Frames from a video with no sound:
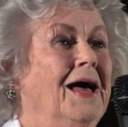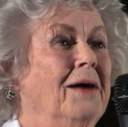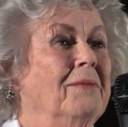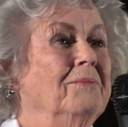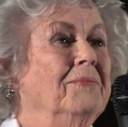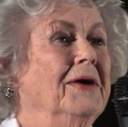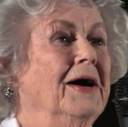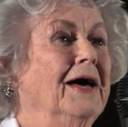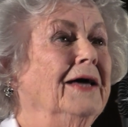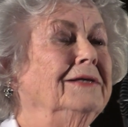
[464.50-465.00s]

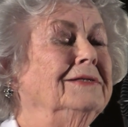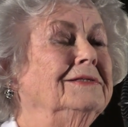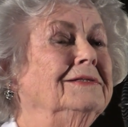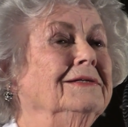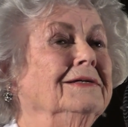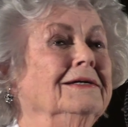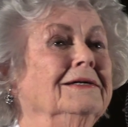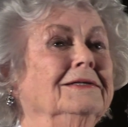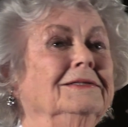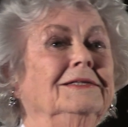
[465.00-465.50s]
But
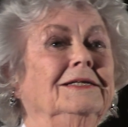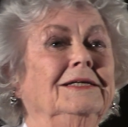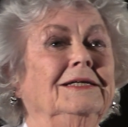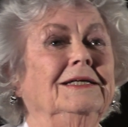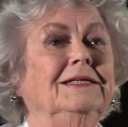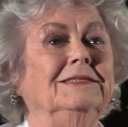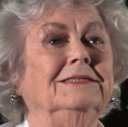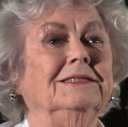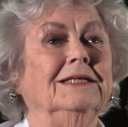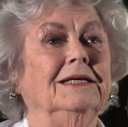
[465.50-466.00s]

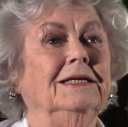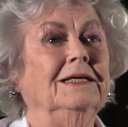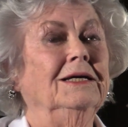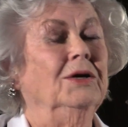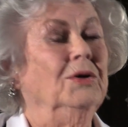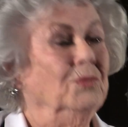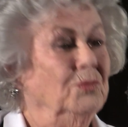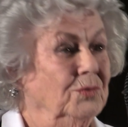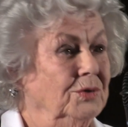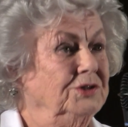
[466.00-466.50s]
he said,
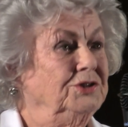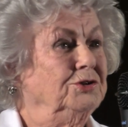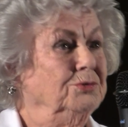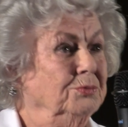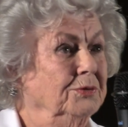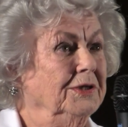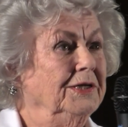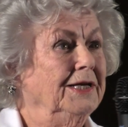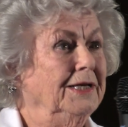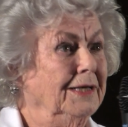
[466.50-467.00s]
would you
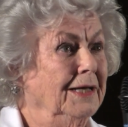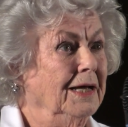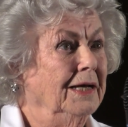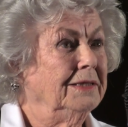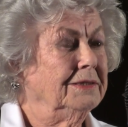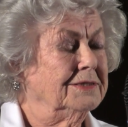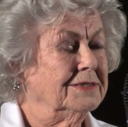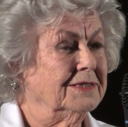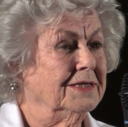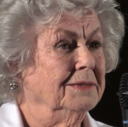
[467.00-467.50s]
really
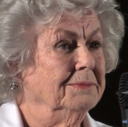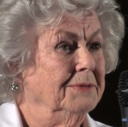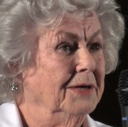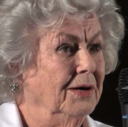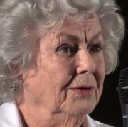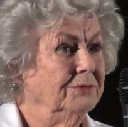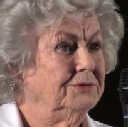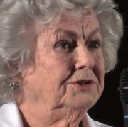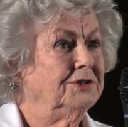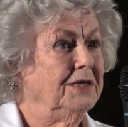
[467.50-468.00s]
like to come
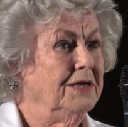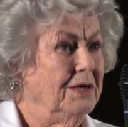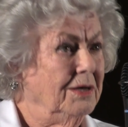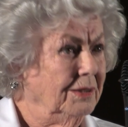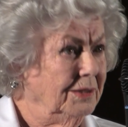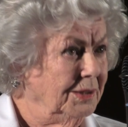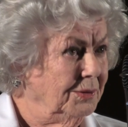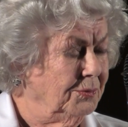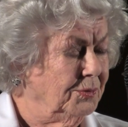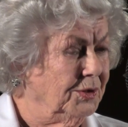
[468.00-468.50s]
out to
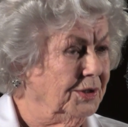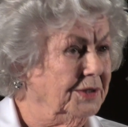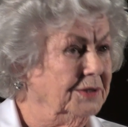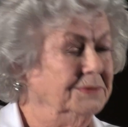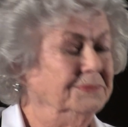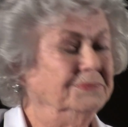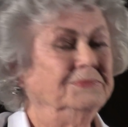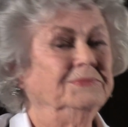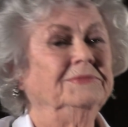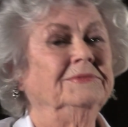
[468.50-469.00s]
Hollywood?
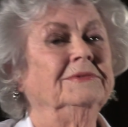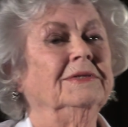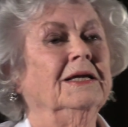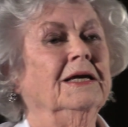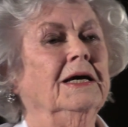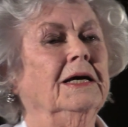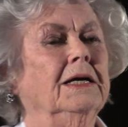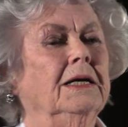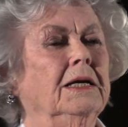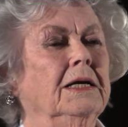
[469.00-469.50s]

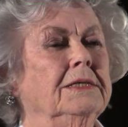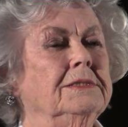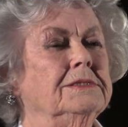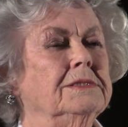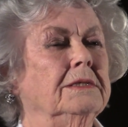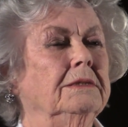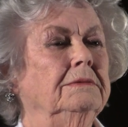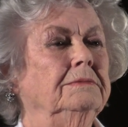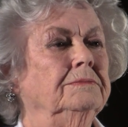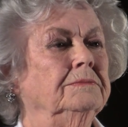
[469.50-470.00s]
And I
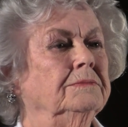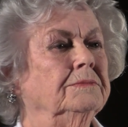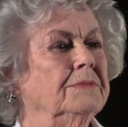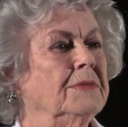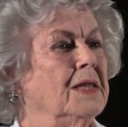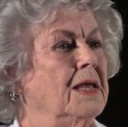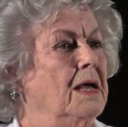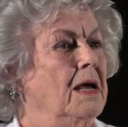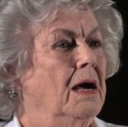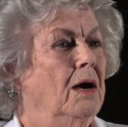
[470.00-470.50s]
said,
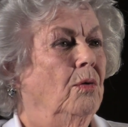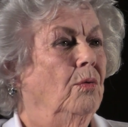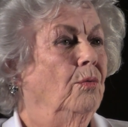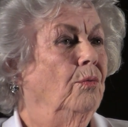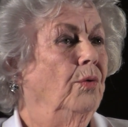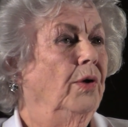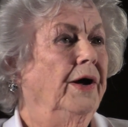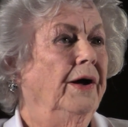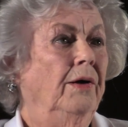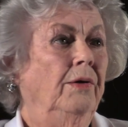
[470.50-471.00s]

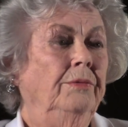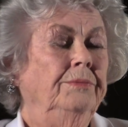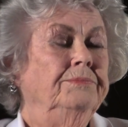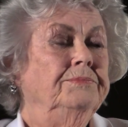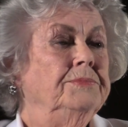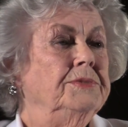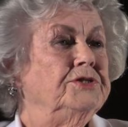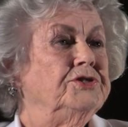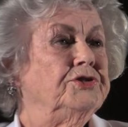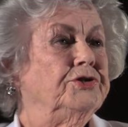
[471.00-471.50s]
well,
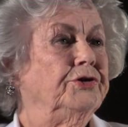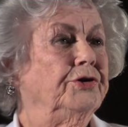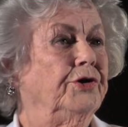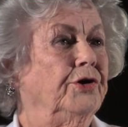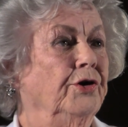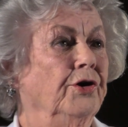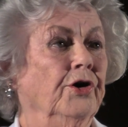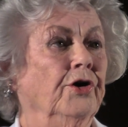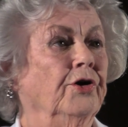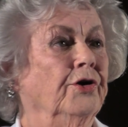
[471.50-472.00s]
Mr.
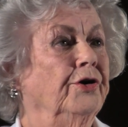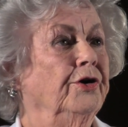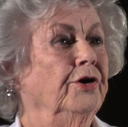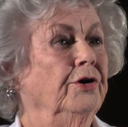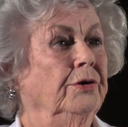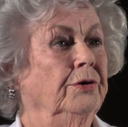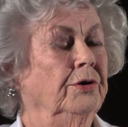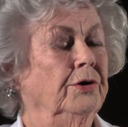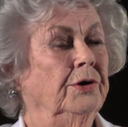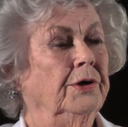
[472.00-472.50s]

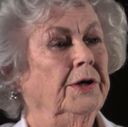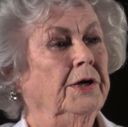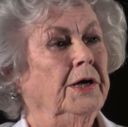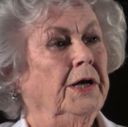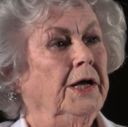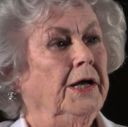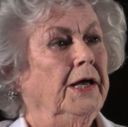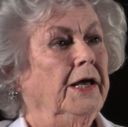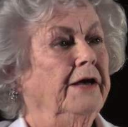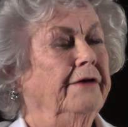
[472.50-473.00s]
Kerner,
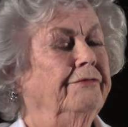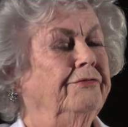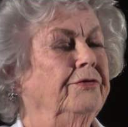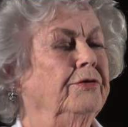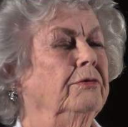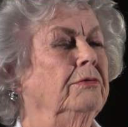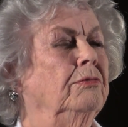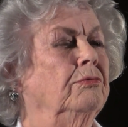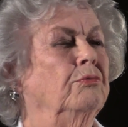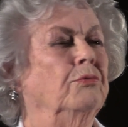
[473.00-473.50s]
if you
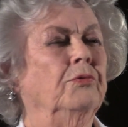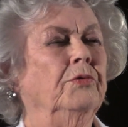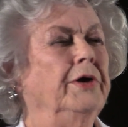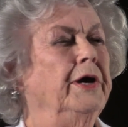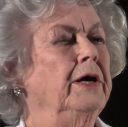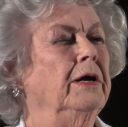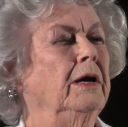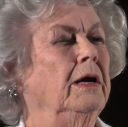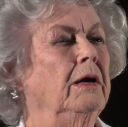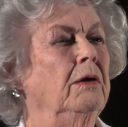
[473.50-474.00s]

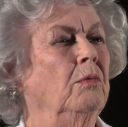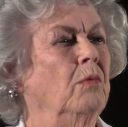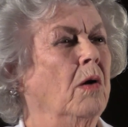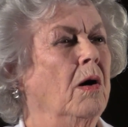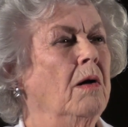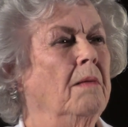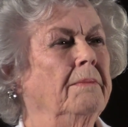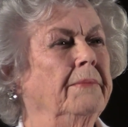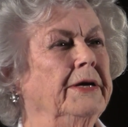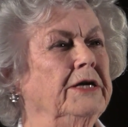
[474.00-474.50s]
really
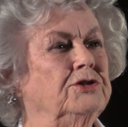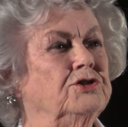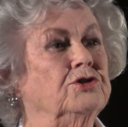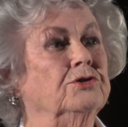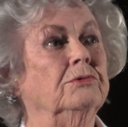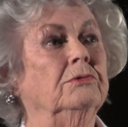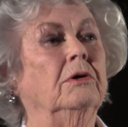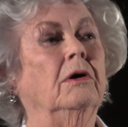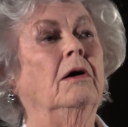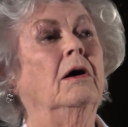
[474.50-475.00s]
want me
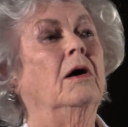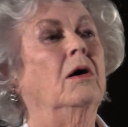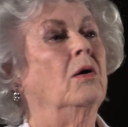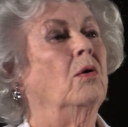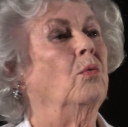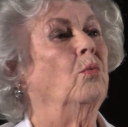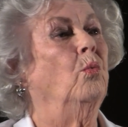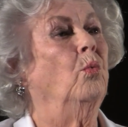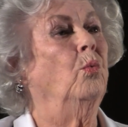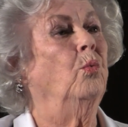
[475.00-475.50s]
to
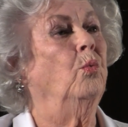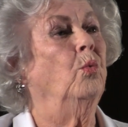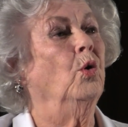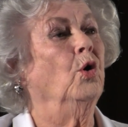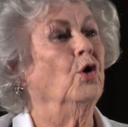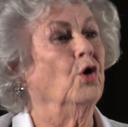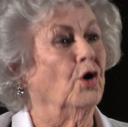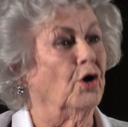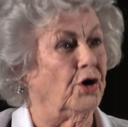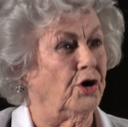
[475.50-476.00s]

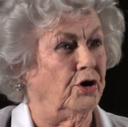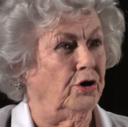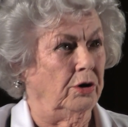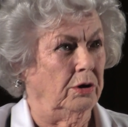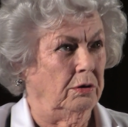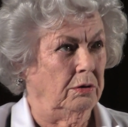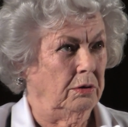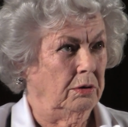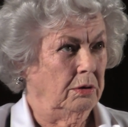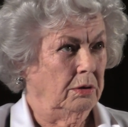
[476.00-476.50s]
work,
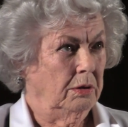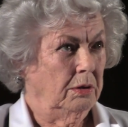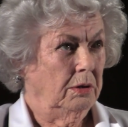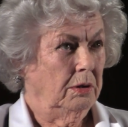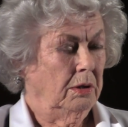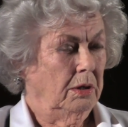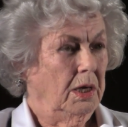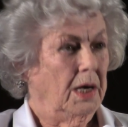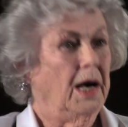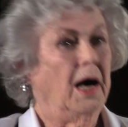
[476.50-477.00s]

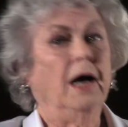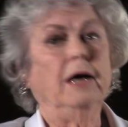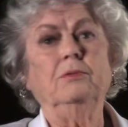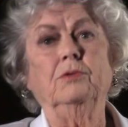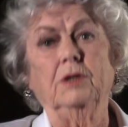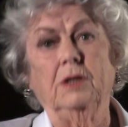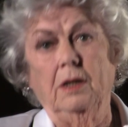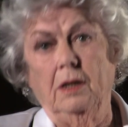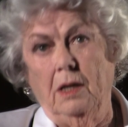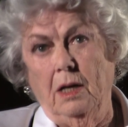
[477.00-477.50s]
I
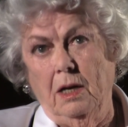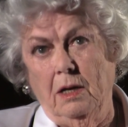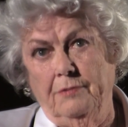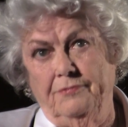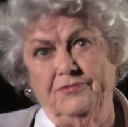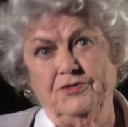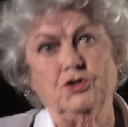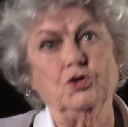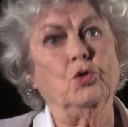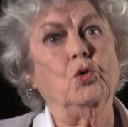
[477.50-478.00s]
would
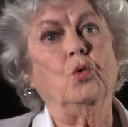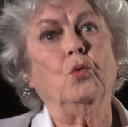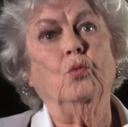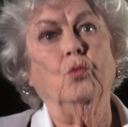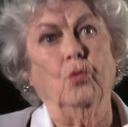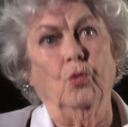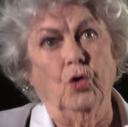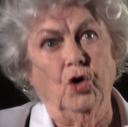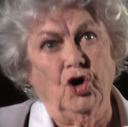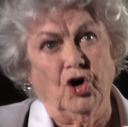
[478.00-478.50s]
love to
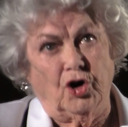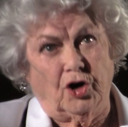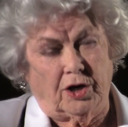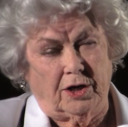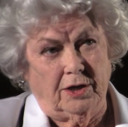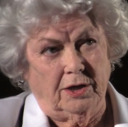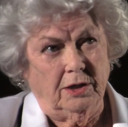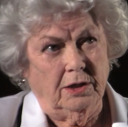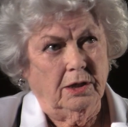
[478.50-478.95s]
work